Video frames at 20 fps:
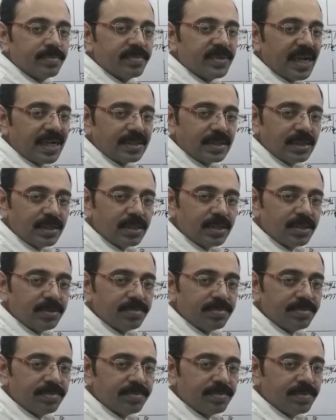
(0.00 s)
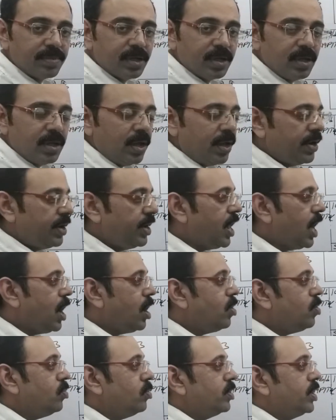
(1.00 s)
That's it.
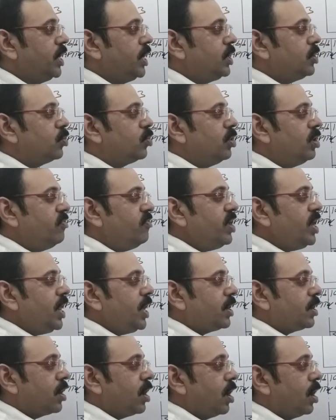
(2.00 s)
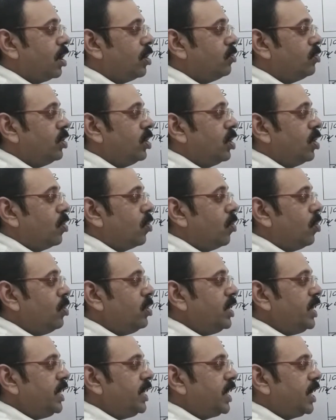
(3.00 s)
Now in goodwill account,
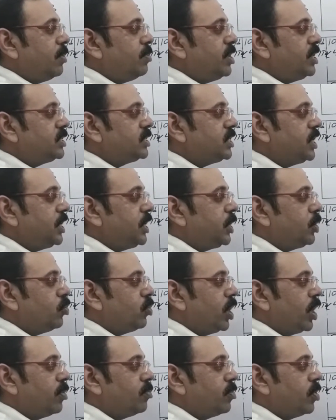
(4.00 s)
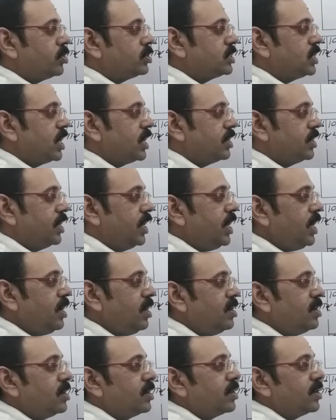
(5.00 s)
only debit side two amounts are
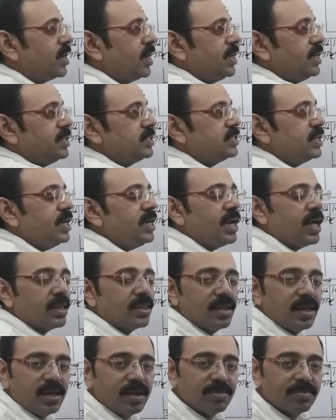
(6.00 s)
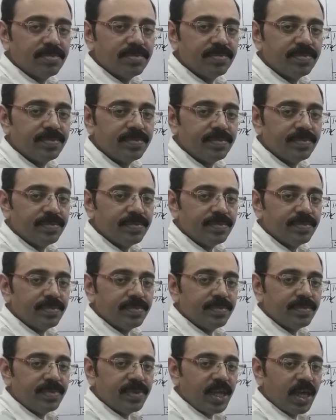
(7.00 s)
there, credit side nothing.
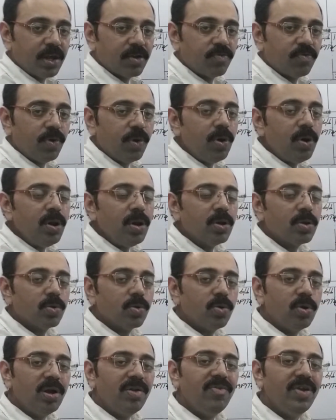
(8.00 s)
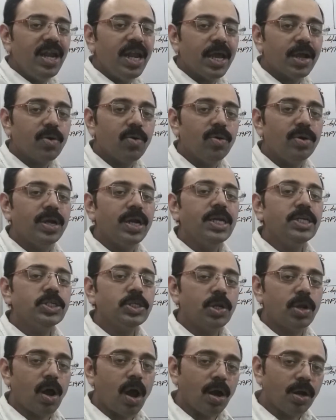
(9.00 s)
Therefore, goodwill account
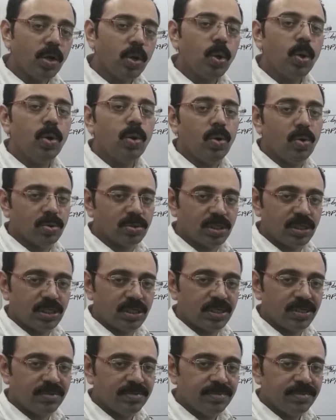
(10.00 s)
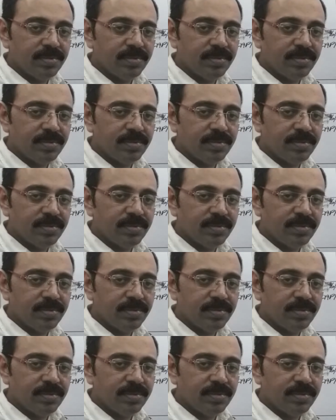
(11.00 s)
is not closed.